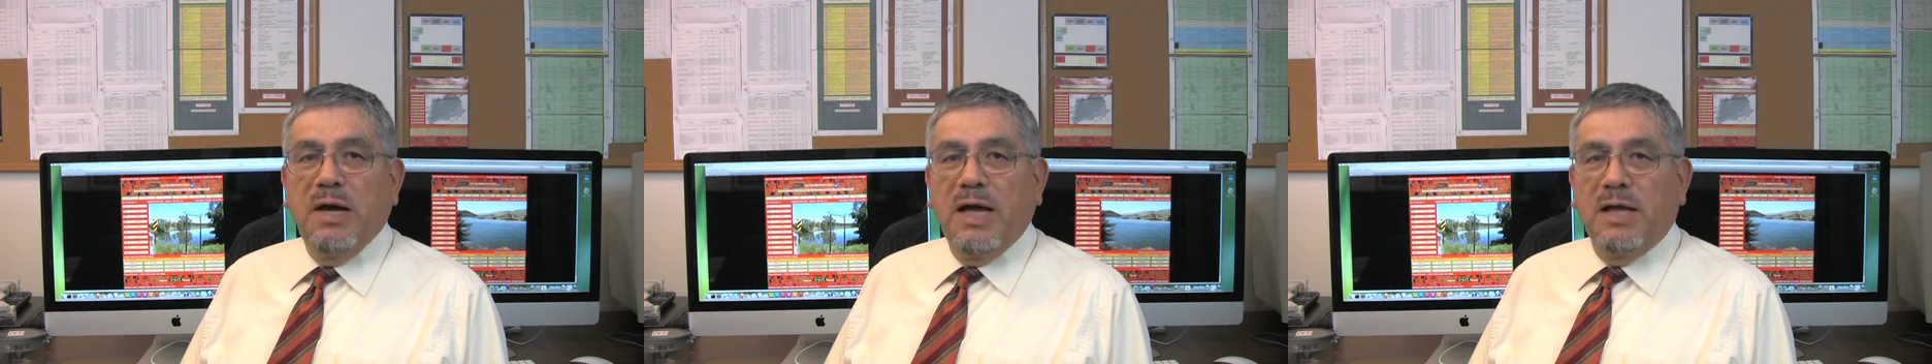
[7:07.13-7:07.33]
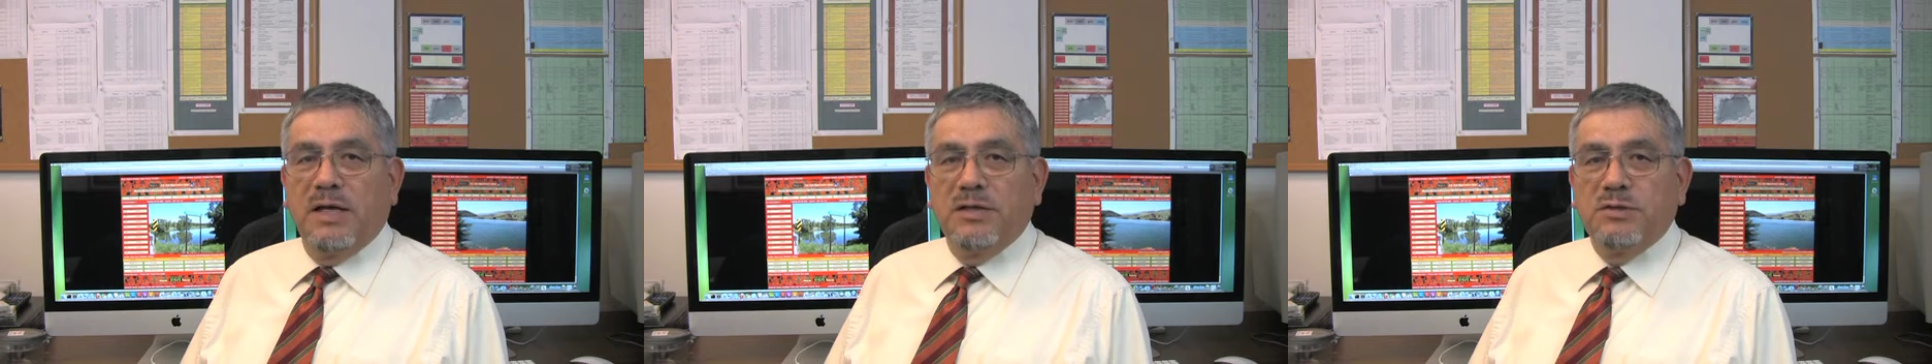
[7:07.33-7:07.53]

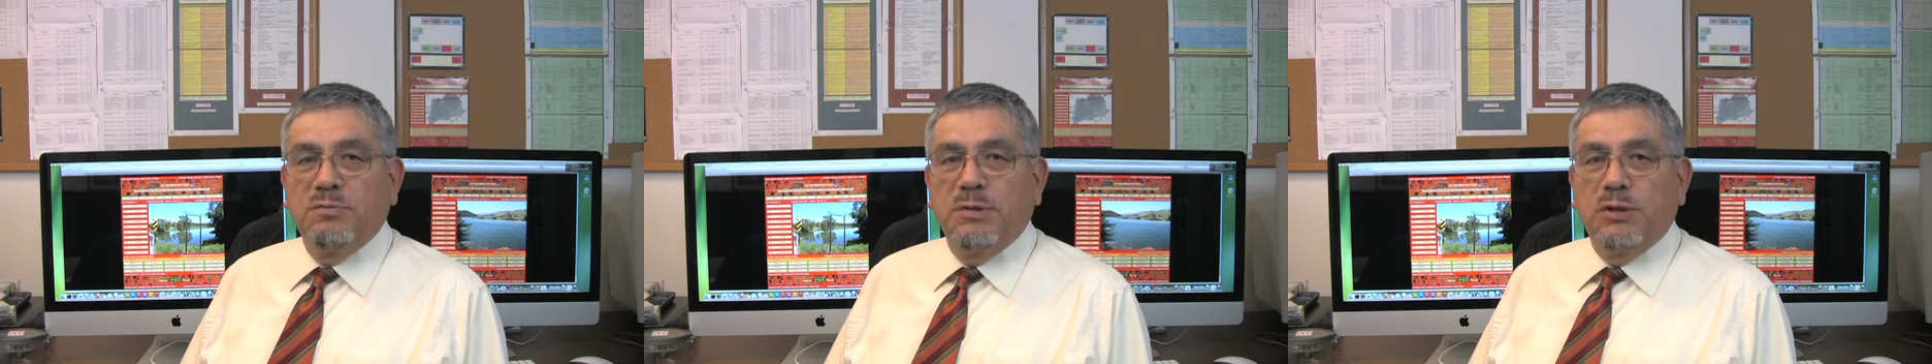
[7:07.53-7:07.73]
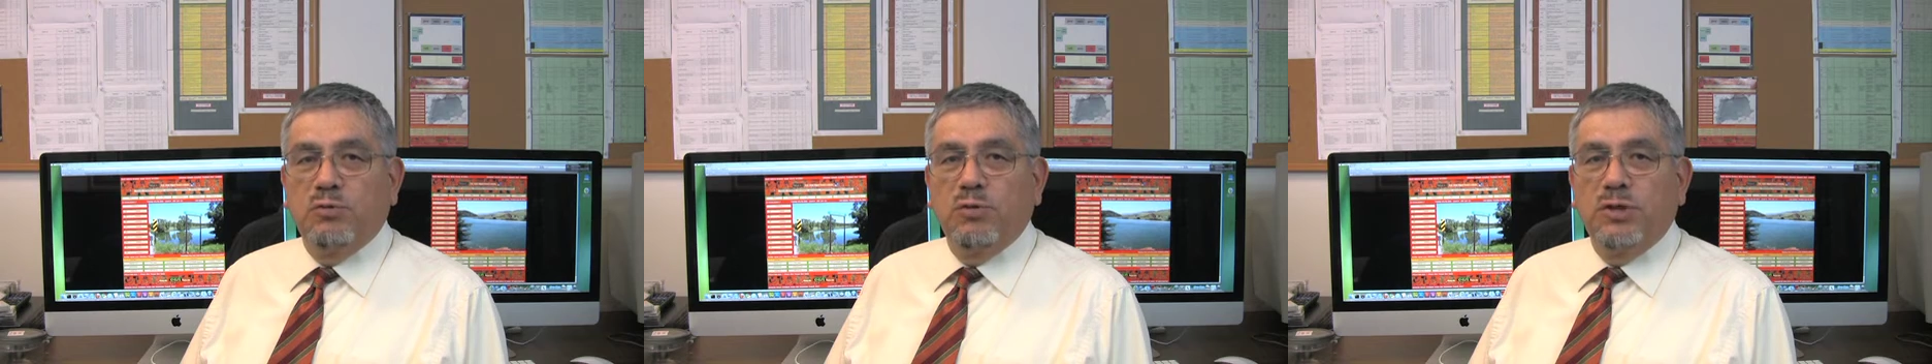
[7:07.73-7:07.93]
balance
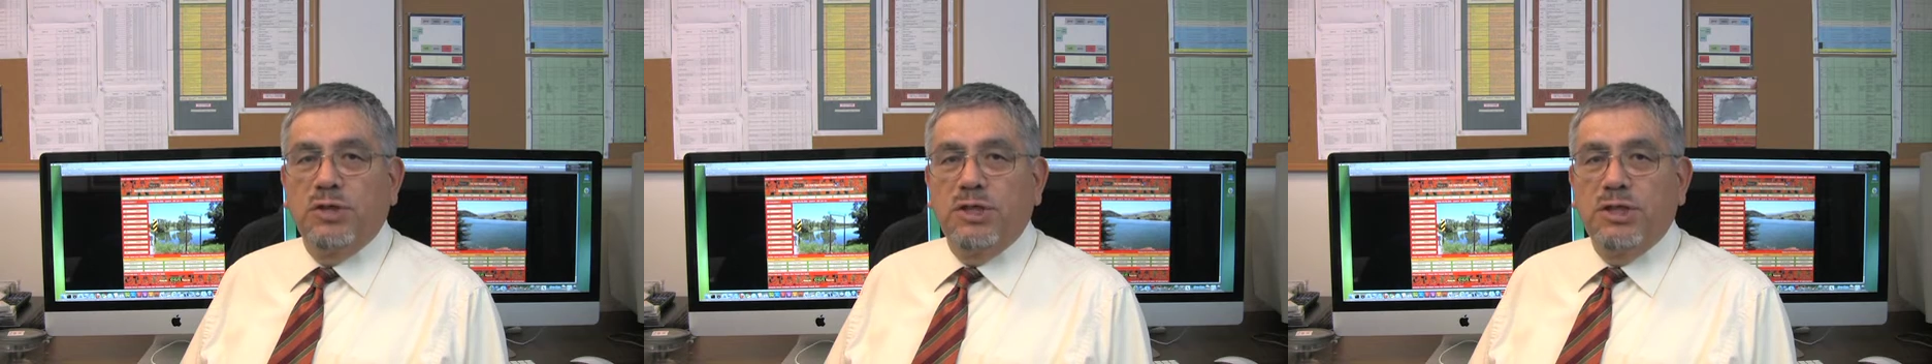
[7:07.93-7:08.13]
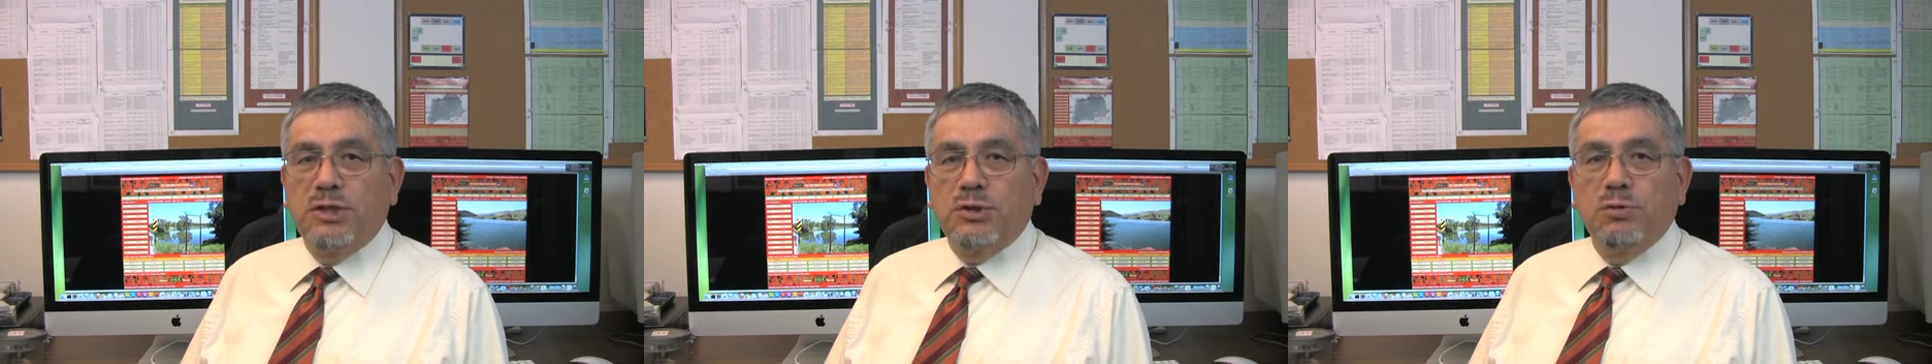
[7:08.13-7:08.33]
between
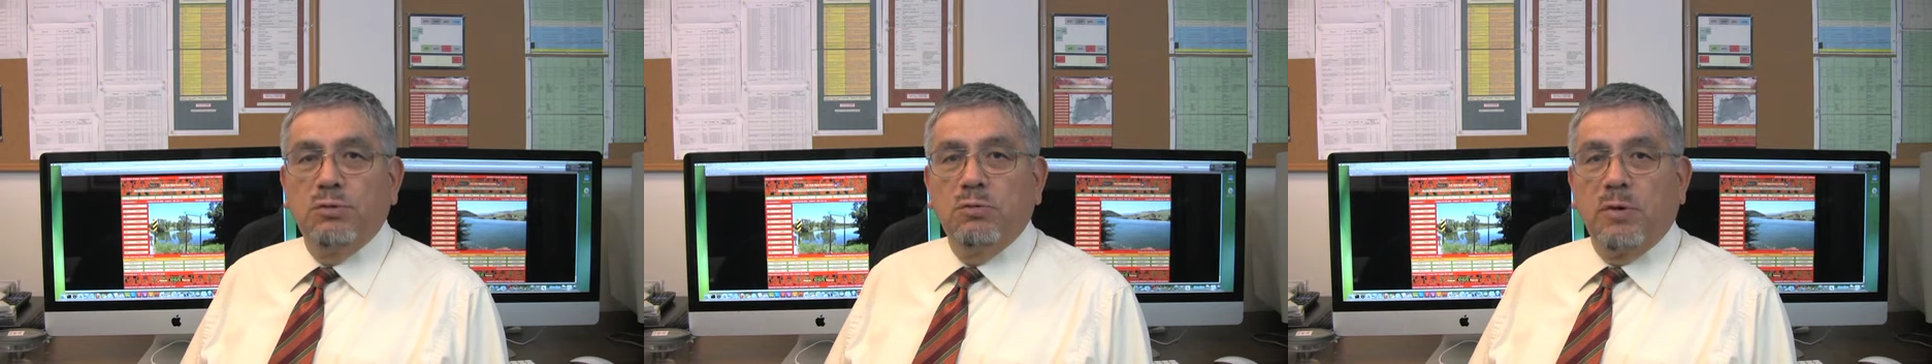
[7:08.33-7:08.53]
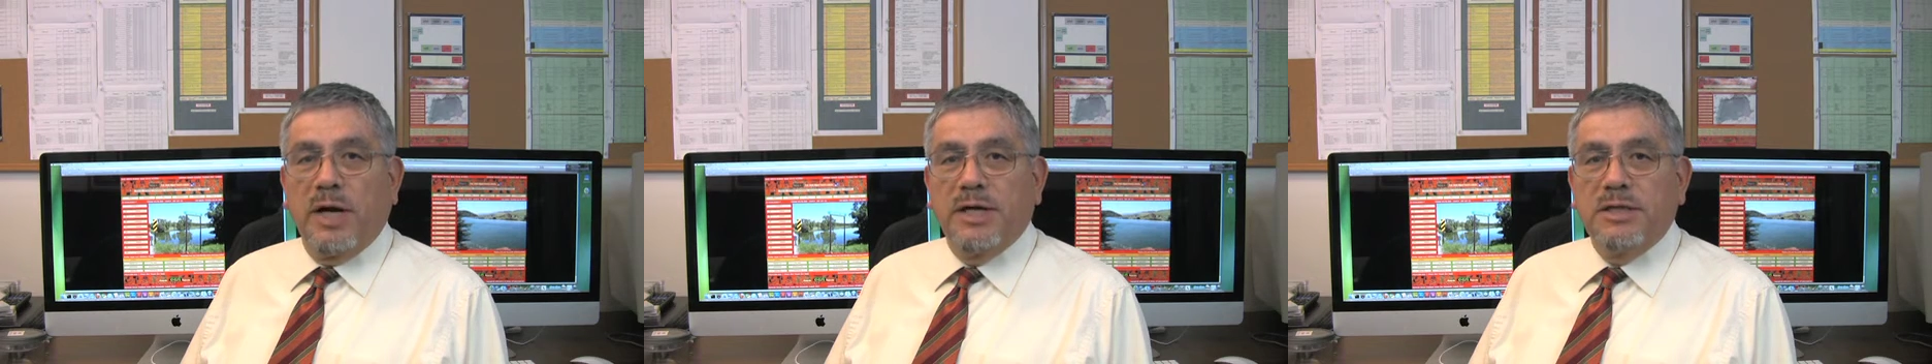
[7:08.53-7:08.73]
these
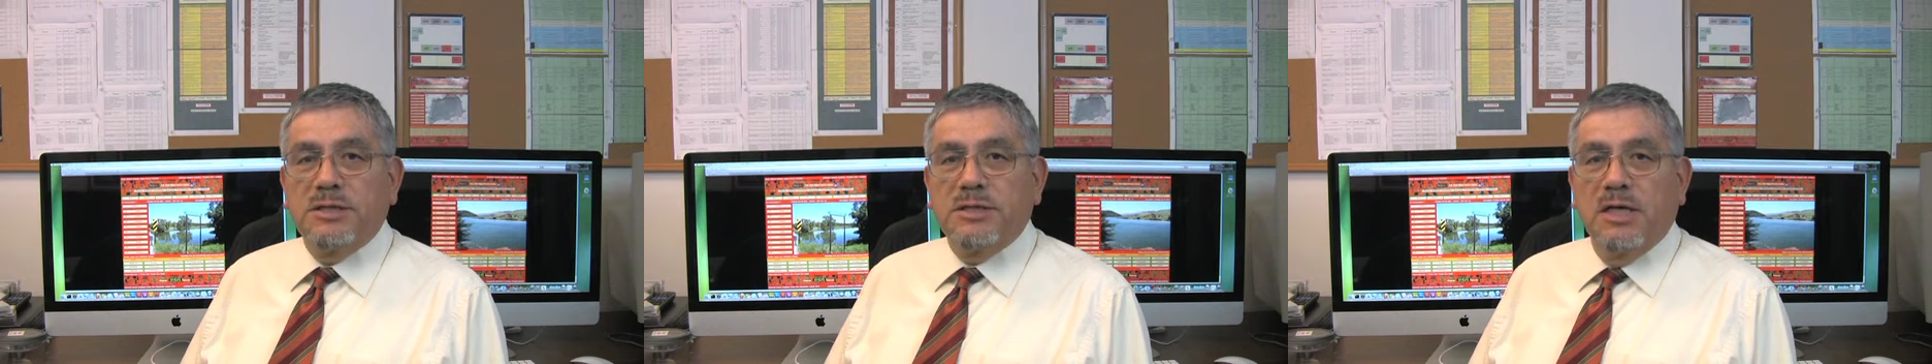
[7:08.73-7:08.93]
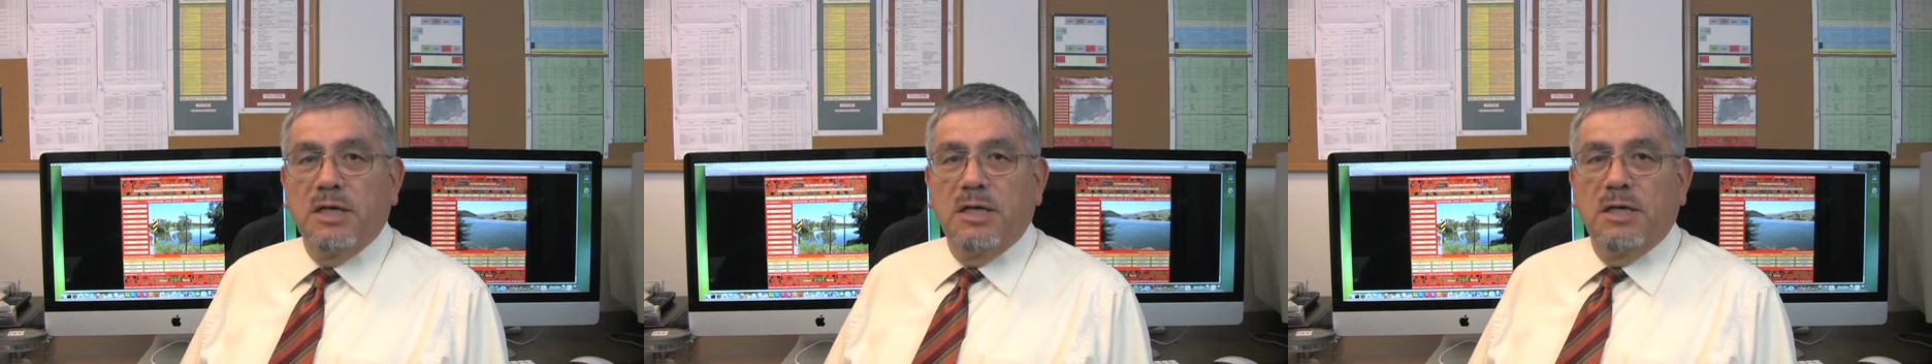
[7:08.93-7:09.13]
two
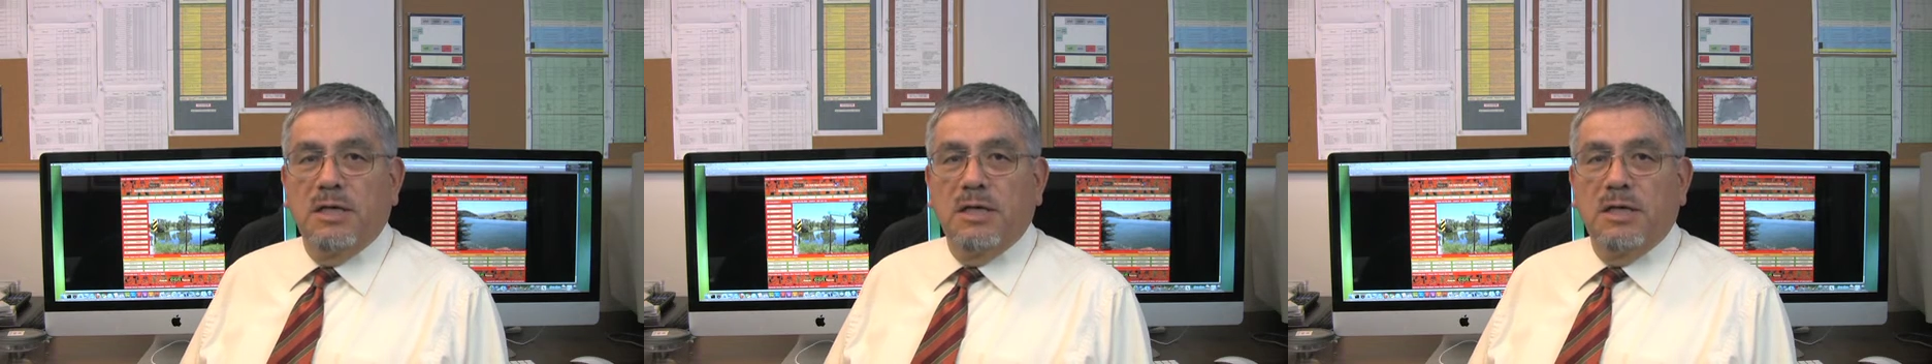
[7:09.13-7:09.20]
rights